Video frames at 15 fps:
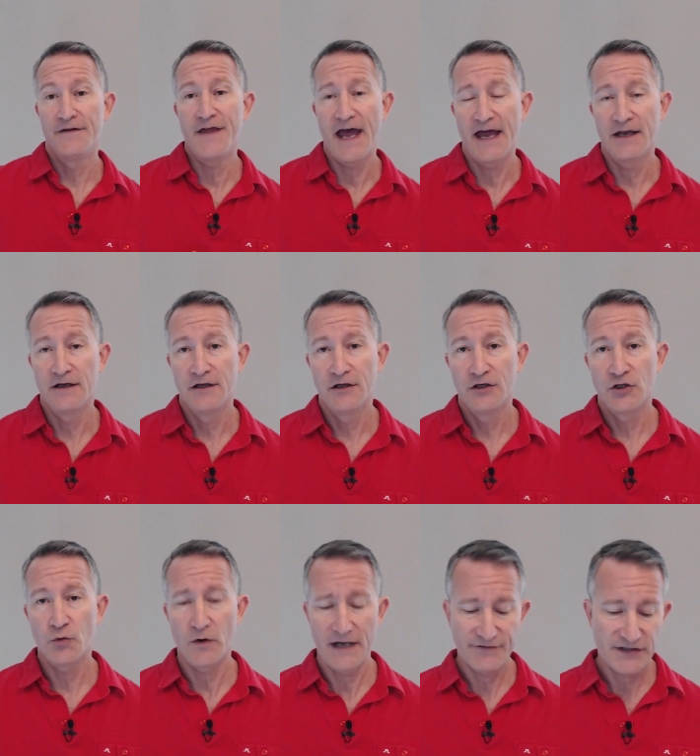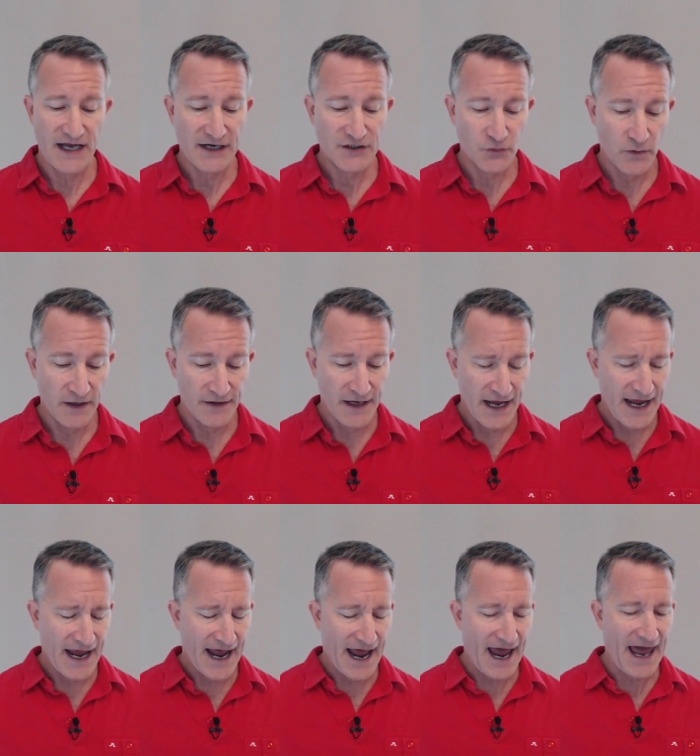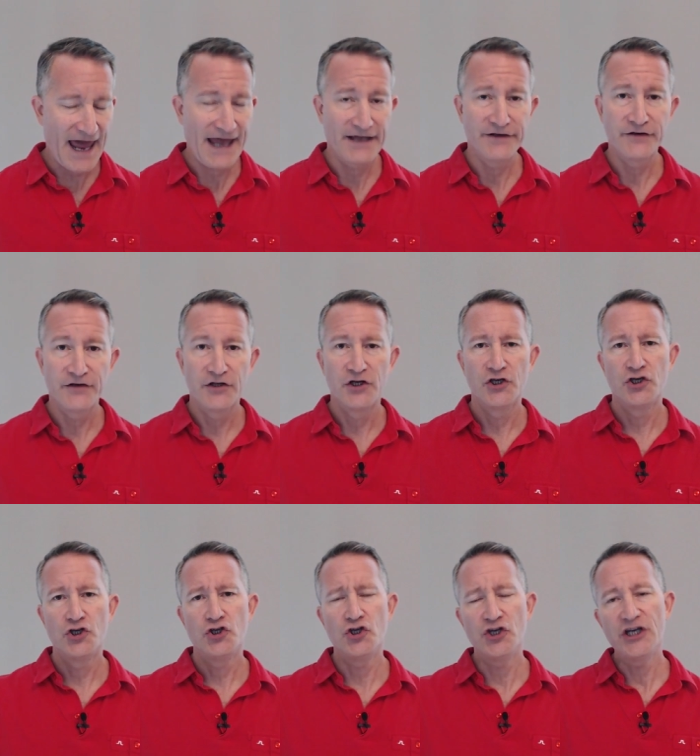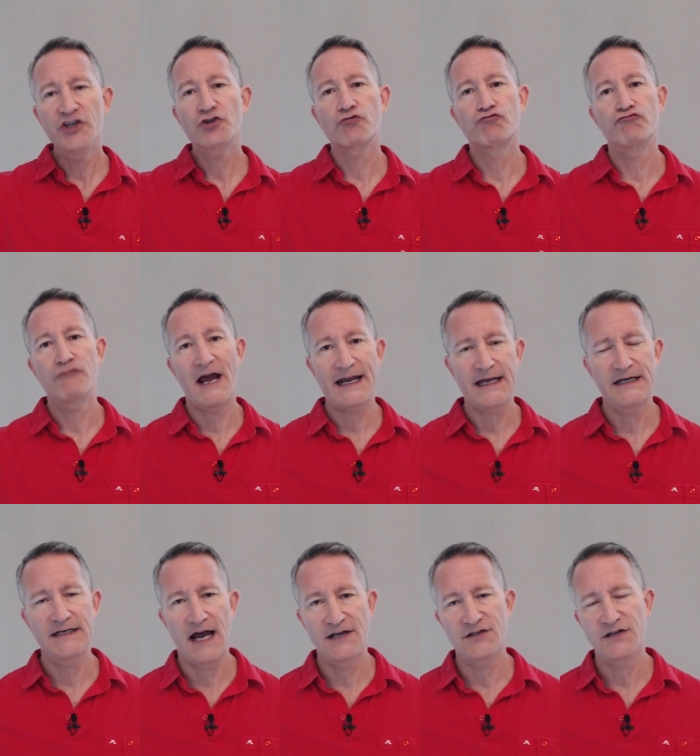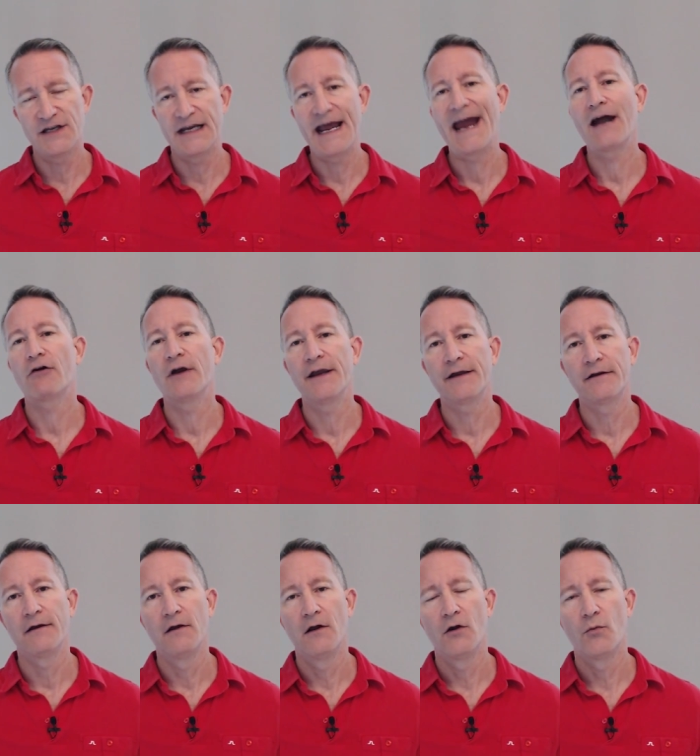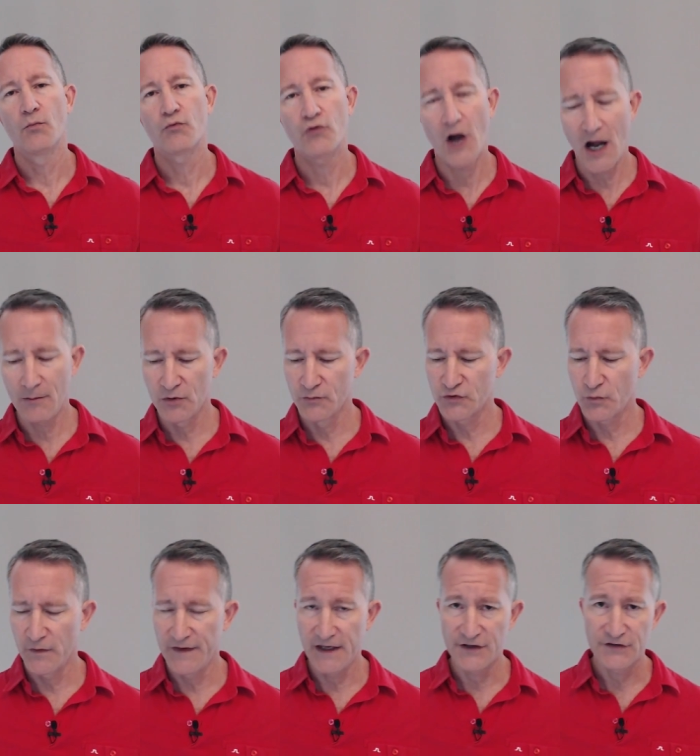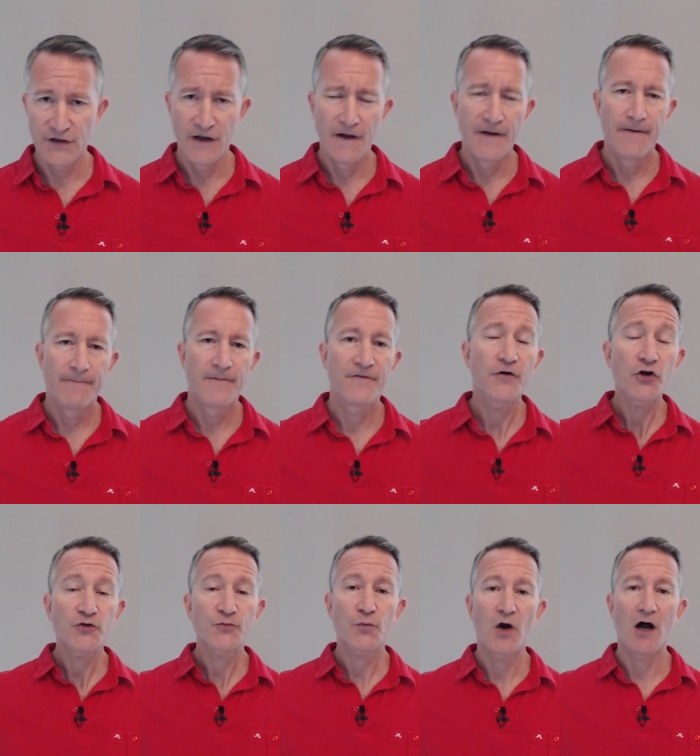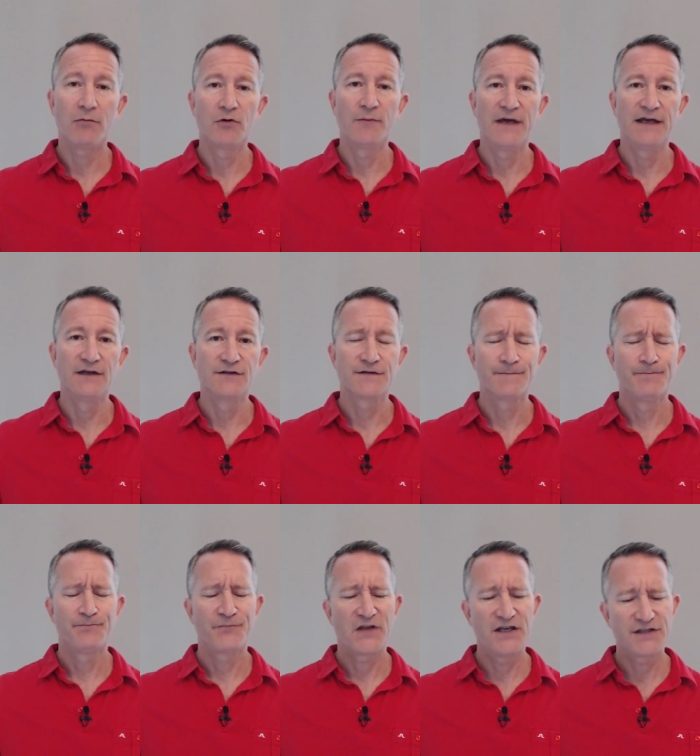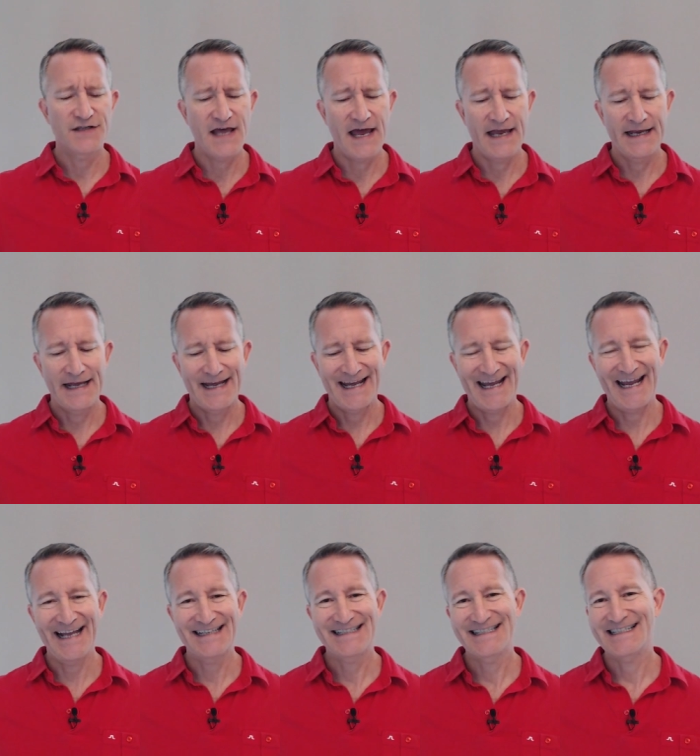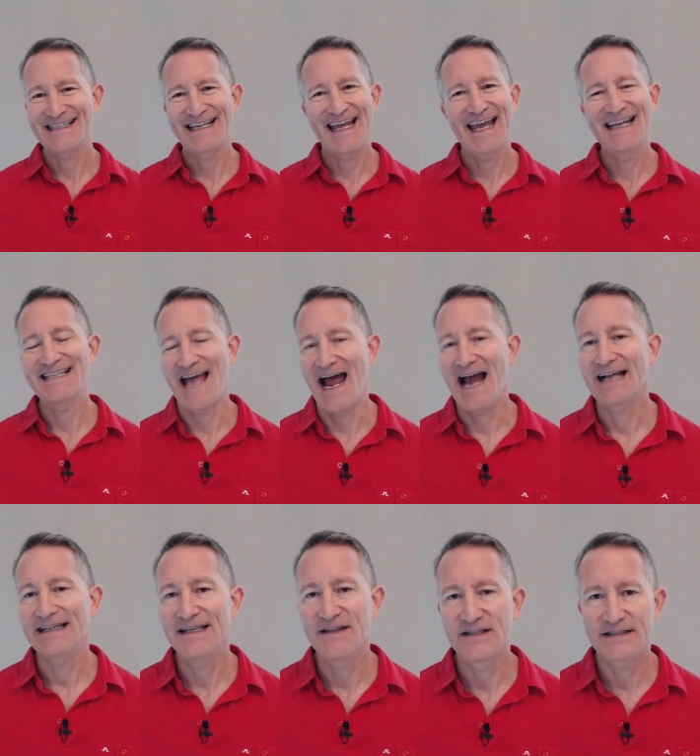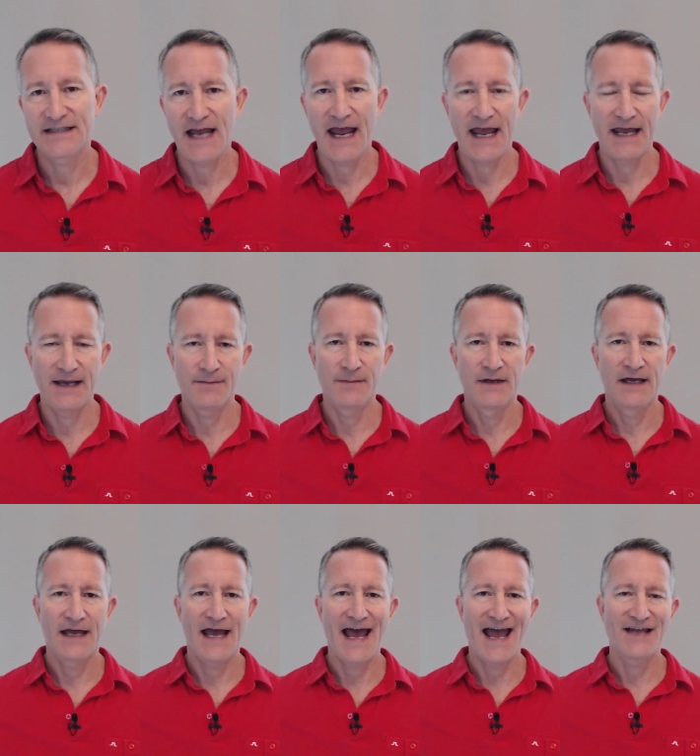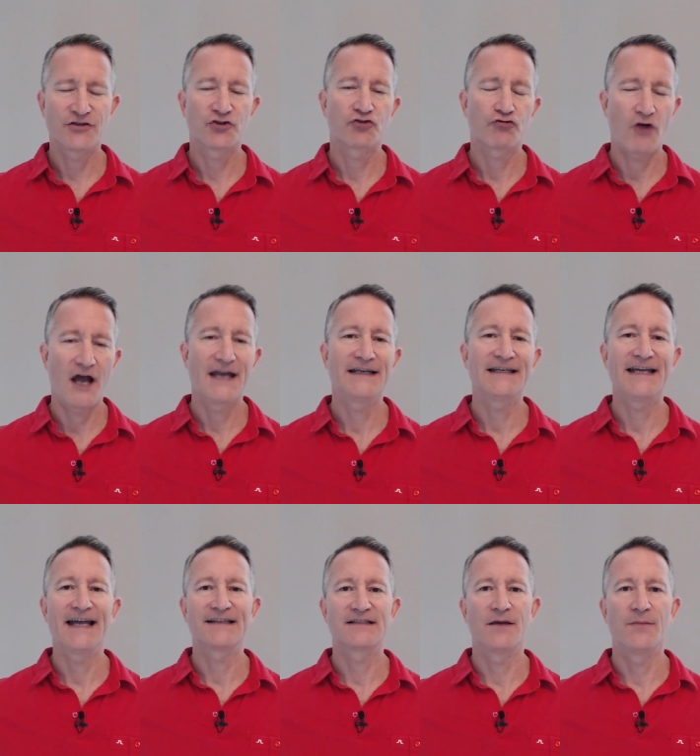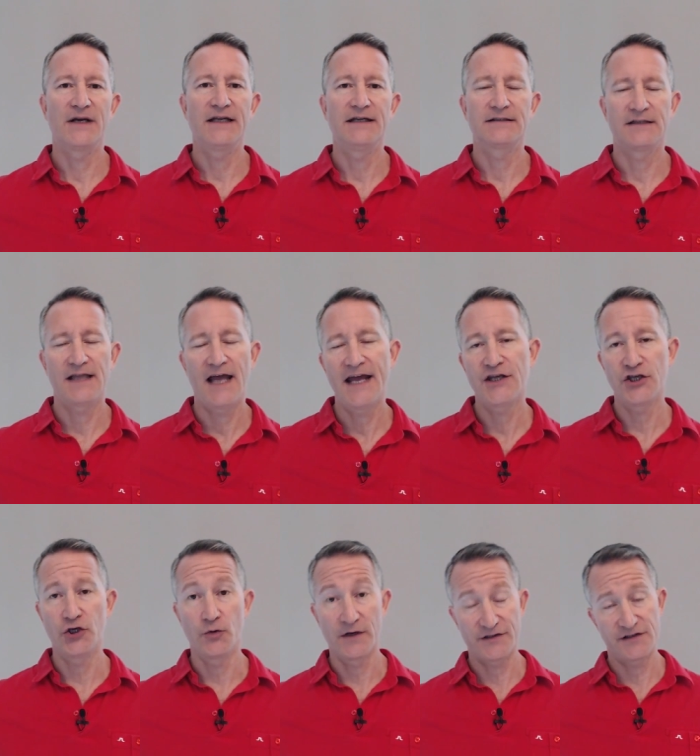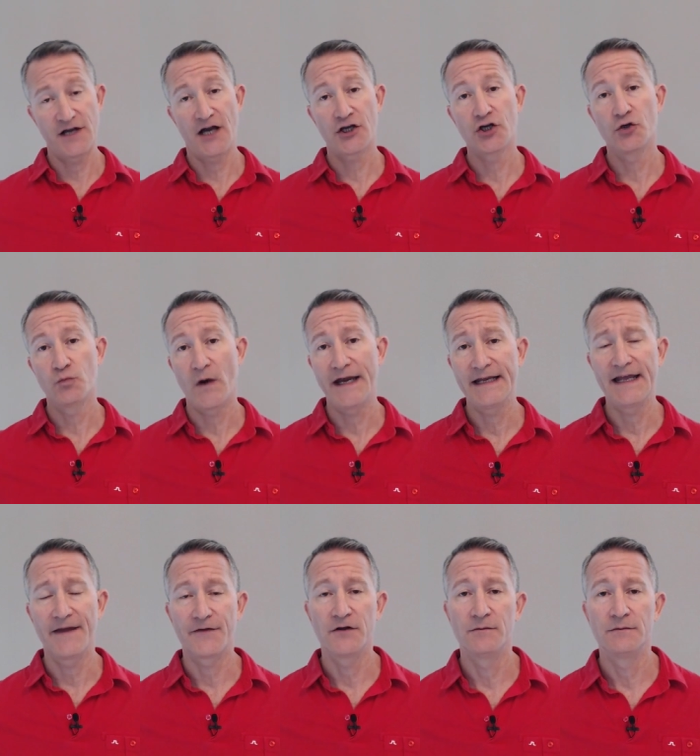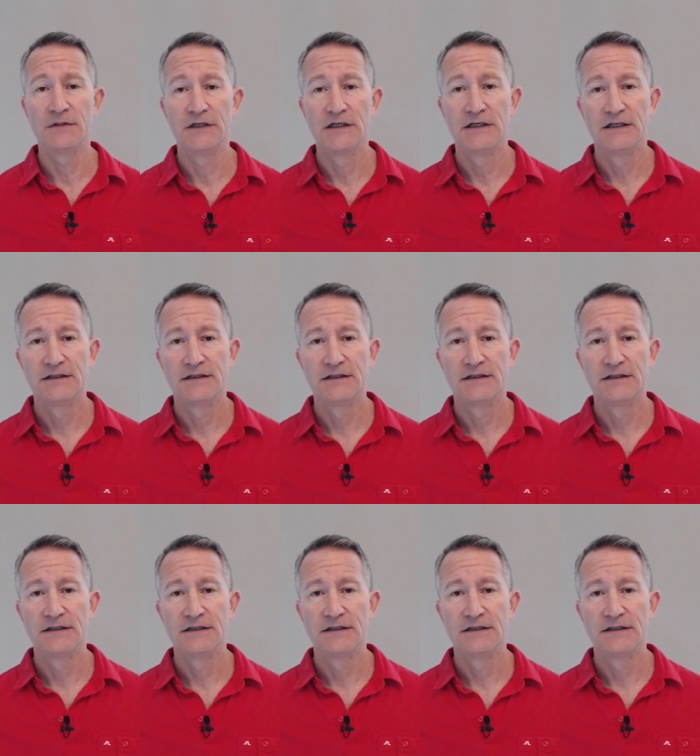that you want to have sex with. And you need to recognize the inherent problems with this. The first problem is that it's exactly the same as trying to get somebody to like you. It's not a good way to get them